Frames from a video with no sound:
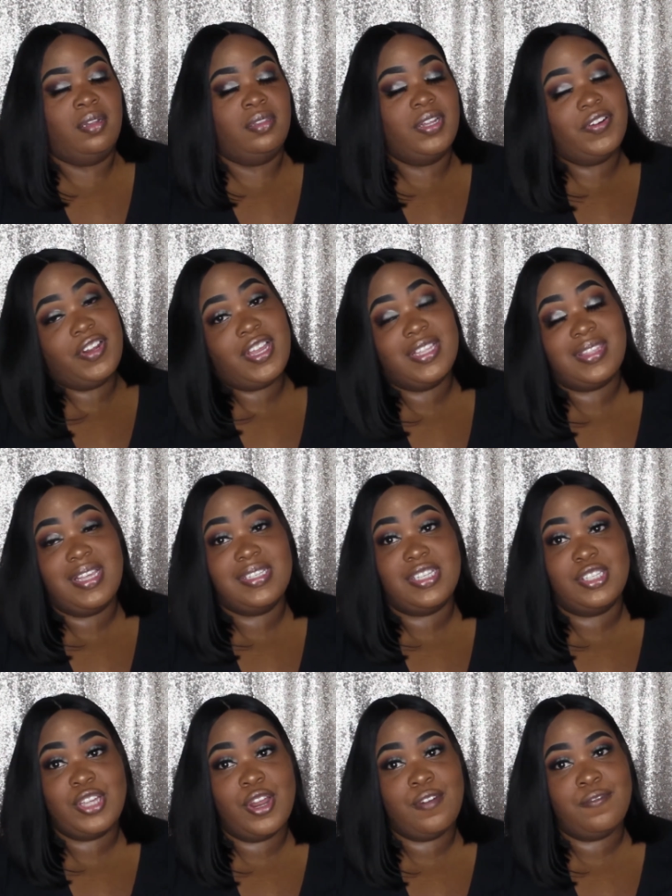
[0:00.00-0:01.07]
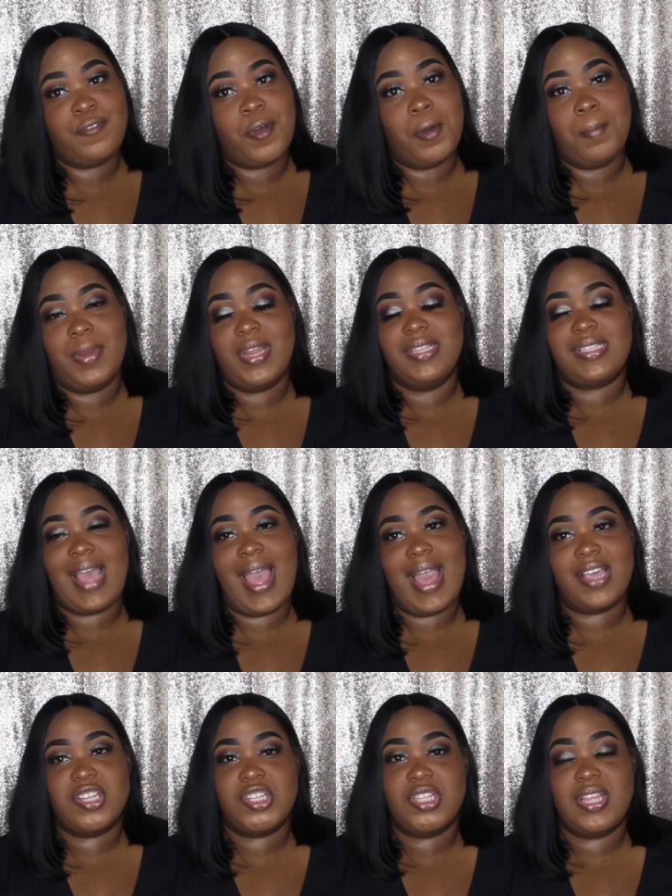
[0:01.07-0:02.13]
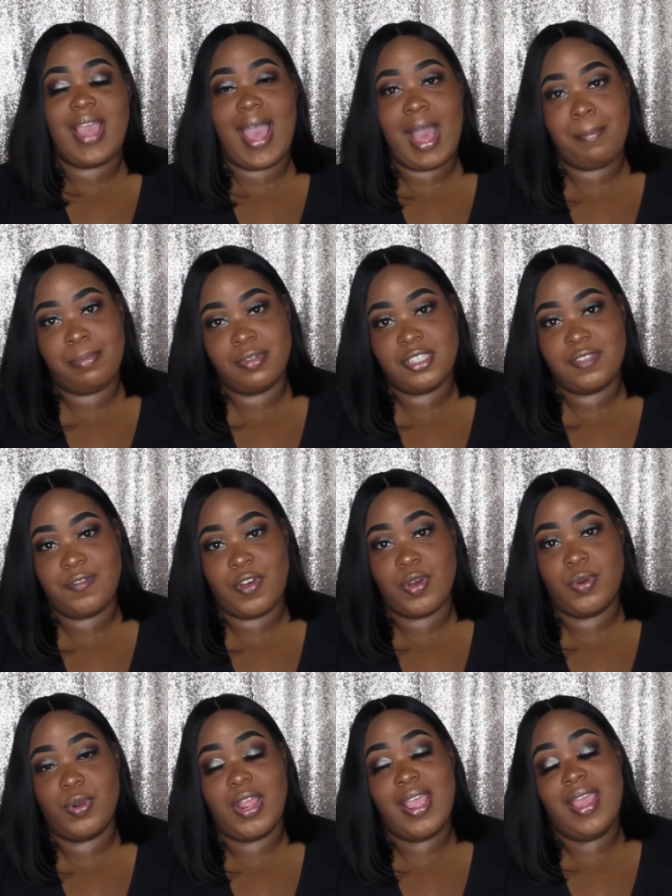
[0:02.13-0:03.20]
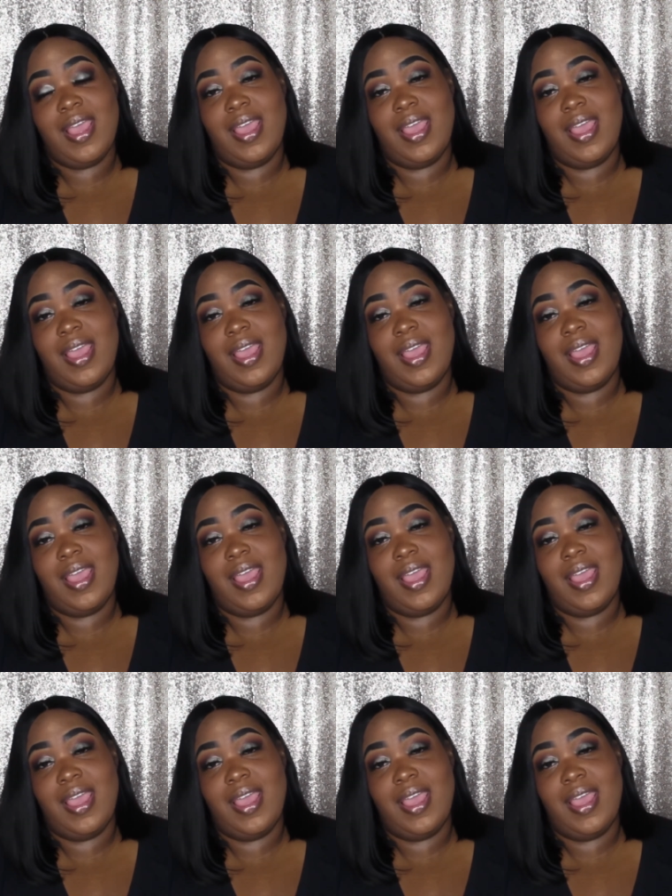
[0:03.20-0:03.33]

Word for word: Lyrica thinks it's her phone, but it's actually Apple's phone.